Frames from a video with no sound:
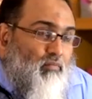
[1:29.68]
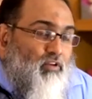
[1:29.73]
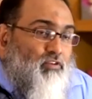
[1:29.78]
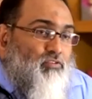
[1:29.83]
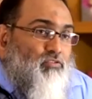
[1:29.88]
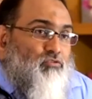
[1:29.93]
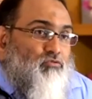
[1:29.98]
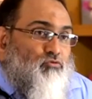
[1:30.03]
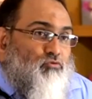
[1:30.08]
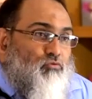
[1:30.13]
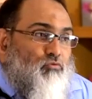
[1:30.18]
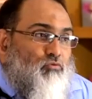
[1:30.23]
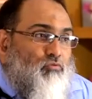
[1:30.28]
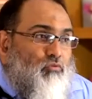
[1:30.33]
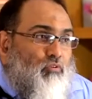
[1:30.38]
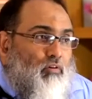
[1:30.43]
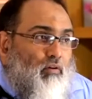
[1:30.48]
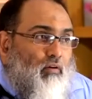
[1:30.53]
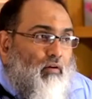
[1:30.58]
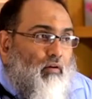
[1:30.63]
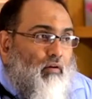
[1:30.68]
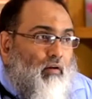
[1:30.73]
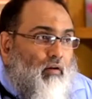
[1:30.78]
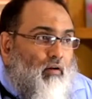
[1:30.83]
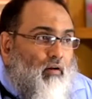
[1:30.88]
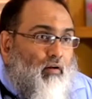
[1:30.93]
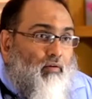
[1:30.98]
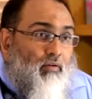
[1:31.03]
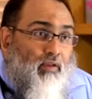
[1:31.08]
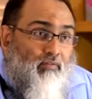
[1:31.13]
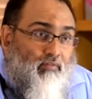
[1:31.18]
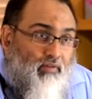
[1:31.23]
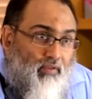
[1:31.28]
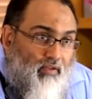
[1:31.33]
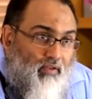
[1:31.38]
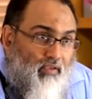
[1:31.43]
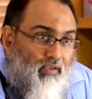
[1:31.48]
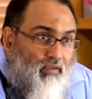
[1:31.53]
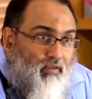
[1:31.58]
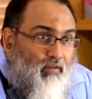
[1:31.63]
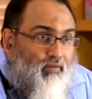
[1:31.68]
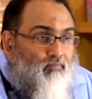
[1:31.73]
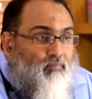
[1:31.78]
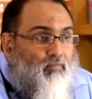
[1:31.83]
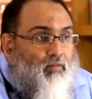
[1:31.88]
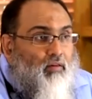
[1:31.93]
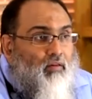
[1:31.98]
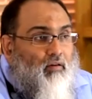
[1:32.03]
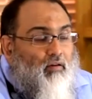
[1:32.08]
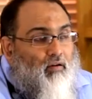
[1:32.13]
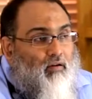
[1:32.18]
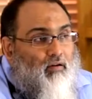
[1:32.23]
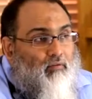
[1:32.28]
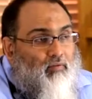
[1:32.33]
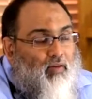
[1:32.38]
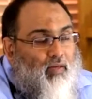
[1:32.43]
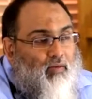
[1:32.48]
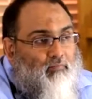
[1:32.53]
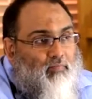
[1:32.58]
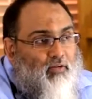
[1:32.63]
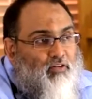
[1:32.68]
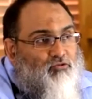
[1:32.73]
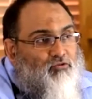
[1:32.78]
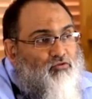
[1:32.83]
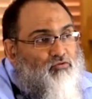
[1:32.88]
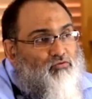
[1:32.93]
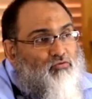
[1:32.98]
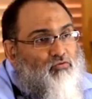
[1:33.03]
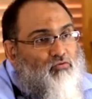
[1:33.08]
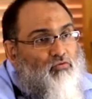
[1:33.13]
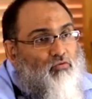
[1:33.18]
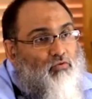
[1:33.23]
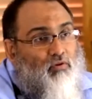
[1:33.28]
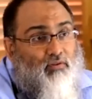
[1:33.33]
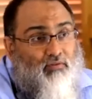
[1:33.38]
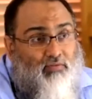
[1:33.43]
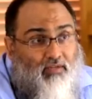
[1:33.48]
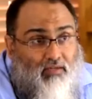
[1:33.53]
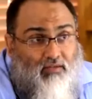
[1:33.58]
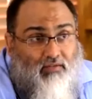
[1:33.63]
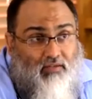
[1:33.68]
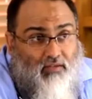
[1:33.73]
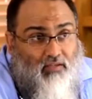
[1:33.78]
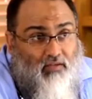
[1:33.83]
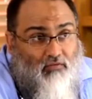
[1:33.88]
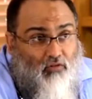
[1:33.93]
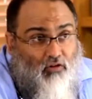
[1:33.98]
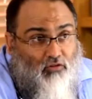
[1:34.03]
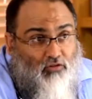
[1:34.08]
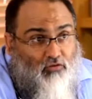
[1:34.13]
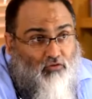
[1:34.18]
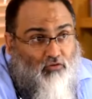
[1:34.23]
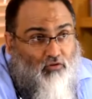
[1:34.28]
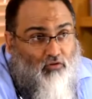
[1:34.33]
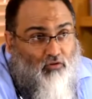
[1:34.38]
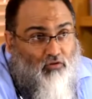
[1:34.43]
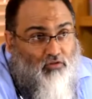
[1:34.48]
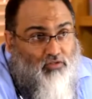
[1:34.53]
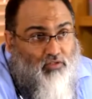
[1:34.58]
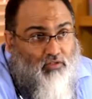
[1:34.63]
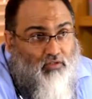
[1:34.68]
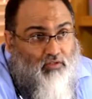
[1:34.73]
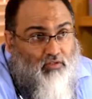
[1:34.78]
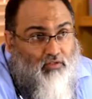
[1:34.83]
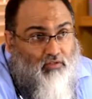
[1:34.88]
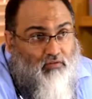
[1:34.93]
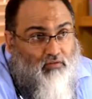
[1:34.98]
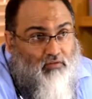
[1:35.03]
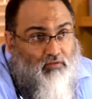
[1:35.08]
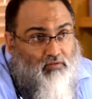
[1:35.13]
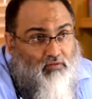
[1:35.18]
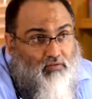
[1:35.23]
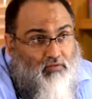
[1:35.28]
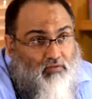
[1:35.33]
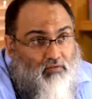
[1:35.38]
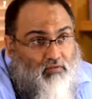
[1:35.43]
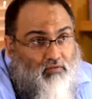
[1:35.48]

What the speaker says: patients who have headache and patients who think that they've got a neurological illness.